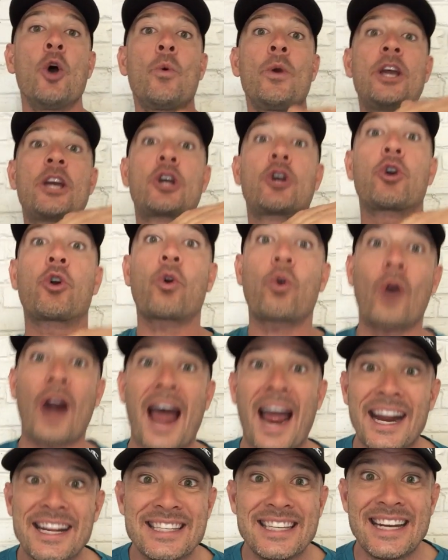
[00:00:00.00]
We
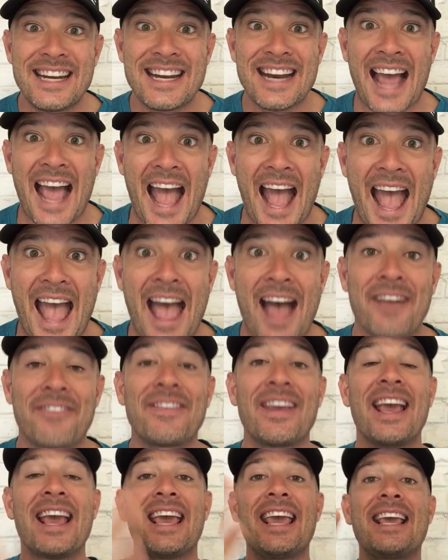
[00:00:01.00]
cracked it in
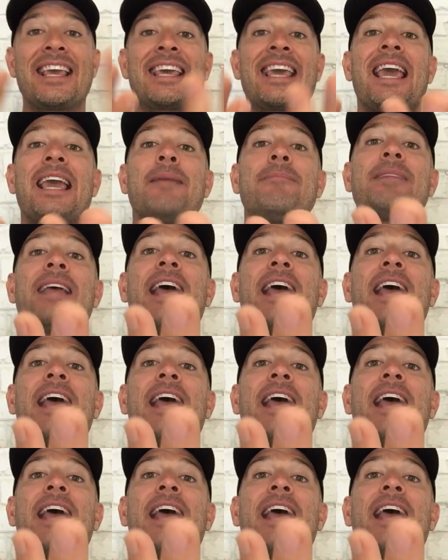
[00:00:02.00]
half. It came